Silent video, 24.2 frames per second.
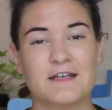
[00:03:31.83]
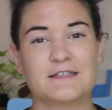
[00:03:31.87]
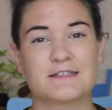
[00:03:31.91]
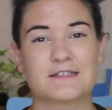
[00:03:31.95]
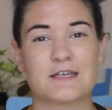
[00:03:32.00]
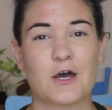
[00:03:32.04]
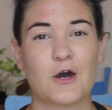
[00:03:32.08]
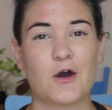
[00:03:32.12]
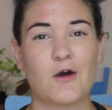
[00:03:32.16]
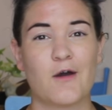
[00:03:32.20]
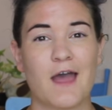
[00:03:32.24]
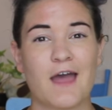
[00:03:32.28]

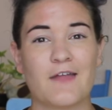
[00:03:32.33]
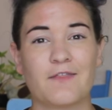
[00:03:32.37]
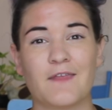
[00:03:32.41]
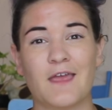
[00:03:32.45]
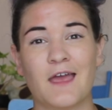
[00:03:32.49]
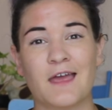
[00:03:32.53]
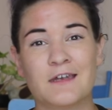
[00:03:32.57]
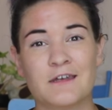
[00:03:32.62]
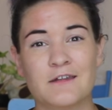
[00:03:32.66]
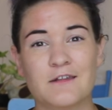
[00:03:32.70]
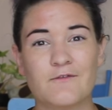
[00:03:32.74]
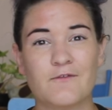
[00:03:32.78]
So at
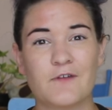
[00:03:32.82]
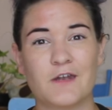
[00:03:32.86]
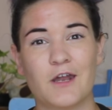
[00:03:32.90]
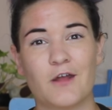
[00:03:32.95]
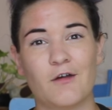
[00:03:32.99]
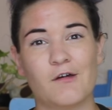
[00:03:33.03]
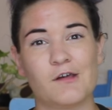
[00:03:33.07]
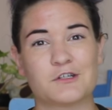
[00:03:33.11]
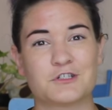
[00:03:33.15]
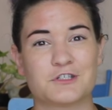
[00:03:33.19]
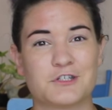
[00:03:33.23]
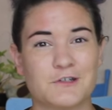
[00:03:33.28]
the end of the video,
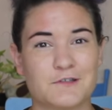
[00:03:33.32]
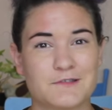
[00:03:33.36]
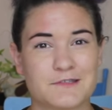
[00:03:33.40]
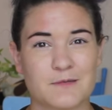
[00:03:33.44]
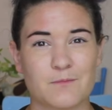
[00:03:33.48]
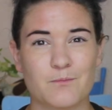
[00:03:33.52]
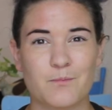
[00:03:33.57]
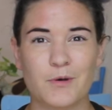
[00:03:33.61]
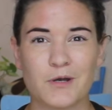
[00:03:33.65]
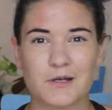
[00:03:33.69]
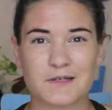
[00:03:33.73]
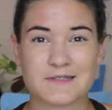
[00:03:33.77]
I'll show
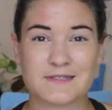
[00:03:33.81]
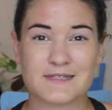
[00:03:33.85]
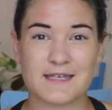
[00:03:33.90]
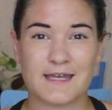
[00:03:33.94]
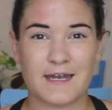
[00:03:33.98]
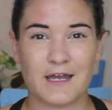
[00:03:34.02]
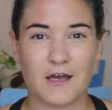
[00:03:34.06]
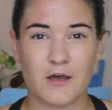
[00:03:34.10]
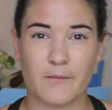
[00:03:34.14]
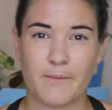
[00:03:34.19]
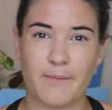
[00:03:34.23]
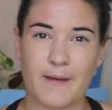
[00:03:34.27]
some books
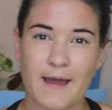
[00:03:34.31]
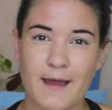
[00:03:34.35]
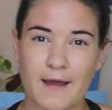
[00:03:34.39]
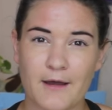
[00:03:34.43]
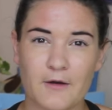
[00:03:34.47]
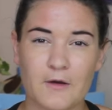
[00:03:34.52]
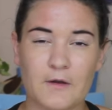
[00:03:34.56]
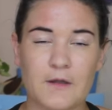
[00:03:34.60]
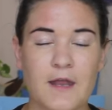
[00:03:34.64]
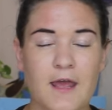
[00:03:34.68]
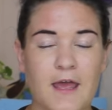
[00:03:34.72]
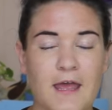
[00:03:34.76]
that help
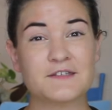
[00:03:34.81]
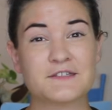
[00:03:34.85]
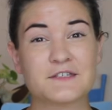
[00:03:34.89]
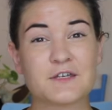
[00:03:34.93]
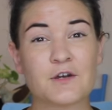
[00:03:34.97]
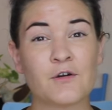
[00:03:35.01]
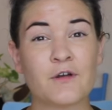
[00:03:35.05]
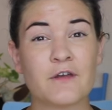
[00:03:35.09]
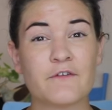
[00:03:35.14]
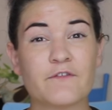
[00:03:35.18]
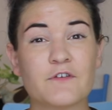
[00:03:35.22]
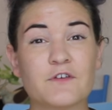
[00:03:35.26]
out.
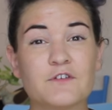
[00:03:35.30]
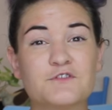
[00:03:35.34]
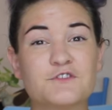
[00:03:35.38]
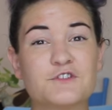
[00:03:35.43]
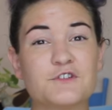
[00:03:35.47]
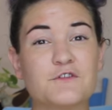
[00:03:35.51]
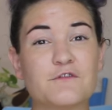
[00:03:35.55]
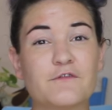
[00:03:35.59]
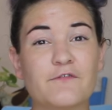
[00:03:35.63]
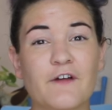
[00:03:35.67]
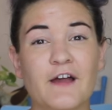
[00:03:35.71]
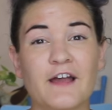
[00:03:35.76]
So if you
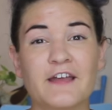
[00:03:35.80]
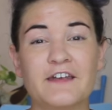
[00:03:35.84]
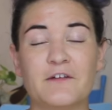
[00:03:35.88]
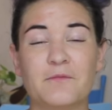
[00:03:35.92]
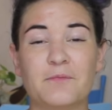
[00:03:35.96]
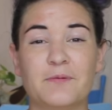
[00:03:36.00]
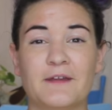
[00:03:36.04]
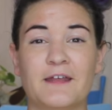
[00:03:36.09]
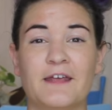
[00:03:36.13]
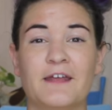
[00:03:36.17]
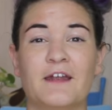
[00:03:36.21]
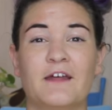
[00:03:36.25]
do find a
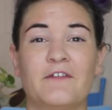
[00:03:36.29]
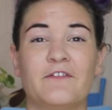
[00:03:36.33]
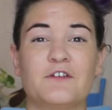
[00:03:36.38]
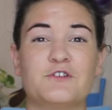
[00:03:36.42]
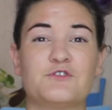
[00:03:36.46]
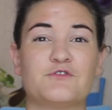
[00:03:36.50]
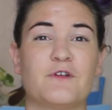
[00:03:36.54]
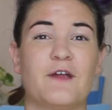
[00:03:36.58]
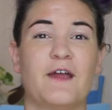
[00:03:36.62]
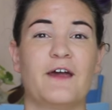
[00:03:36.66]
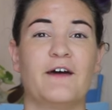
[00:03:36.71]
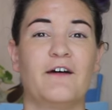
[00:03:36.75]
plant on the
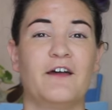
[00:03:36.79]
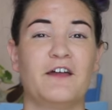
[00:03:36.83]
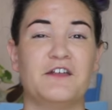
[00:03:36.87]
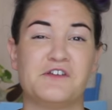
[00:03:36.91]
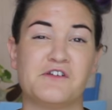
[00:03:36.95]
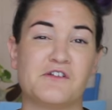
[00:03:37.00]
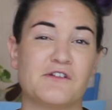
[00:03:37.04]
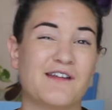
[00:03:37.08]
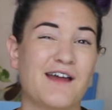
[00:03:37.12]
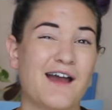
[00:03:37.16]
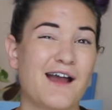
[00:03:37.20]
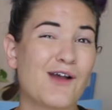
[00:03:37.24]
trail and
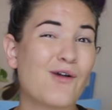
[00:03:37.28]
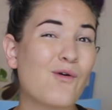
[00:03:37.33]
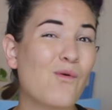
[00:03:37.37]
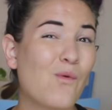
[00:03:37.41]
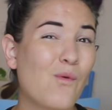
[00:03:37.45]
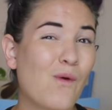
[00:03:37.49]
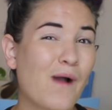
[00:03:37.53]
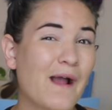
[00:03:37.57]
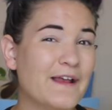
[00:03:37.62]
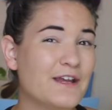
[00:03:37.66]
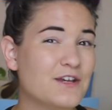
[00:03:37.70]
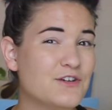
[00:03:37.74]
you're not
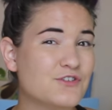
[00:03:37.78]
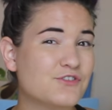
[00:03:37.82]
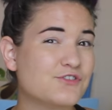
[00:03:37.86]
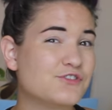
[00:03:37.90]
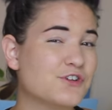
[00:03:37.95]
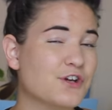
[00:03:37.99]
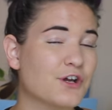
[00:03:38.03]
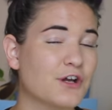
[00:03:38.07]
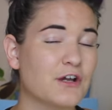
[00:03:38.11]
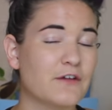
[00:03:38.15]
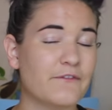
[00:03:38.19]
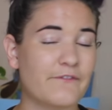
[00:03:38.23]
quite
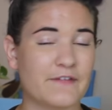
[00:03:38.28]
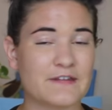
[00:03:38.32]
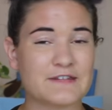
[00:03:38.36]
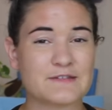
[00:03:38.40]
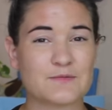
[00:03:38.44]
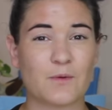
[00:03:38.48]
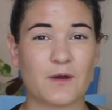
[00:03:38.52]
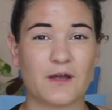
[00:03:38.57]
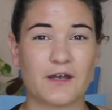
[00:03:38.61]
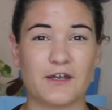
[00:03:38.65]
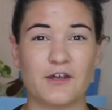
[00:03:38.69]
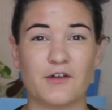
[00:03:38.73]
sure if it's
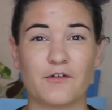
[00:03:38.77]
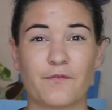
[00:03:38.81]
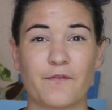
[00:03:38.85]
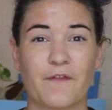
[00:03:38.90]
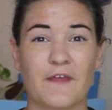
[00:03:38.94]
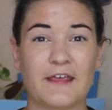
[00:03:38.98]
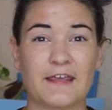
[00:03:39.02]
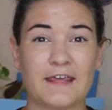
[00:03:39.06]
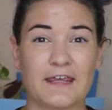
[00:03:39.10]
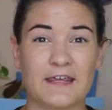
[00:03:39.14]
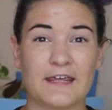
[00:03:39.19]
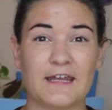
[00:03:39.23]
what you're
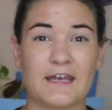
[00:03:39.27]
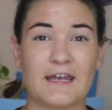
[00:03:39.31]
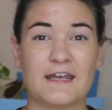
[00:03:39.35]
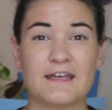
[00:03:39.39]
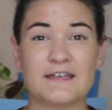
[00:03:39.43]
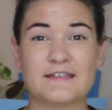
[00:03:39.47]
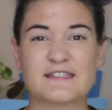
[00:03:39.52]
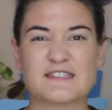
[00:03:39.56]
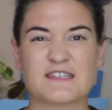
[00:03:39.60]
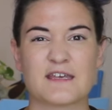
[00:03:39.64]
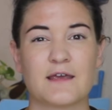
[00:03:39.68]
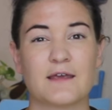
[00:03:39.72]
thinking it
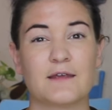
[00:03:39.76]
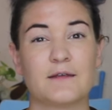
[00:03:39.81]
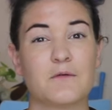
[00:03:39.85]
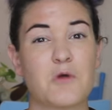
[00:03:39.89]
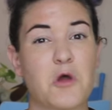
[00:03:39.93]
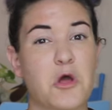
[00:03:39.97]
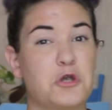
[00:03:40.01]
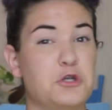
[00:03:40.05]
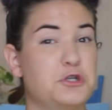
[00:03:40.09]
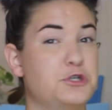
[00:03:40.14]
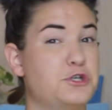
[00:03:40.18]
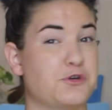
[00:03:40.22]
is,
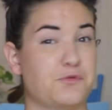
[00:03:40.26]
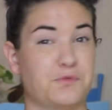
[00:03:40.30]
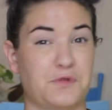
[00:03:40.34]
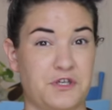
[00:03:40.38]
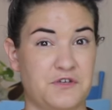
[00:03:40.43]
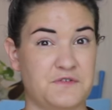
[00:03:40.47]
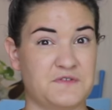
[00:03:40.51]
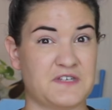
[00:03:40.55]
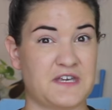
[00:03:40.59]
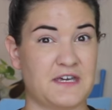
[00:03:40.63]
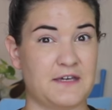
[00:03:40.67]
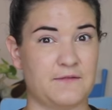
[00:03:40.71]
don't
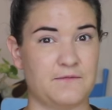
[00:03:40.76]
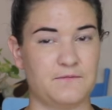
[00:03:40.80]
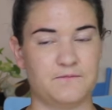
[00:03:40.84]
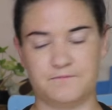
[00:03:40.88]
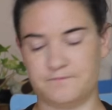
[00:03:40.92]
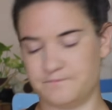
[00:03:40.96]
use it.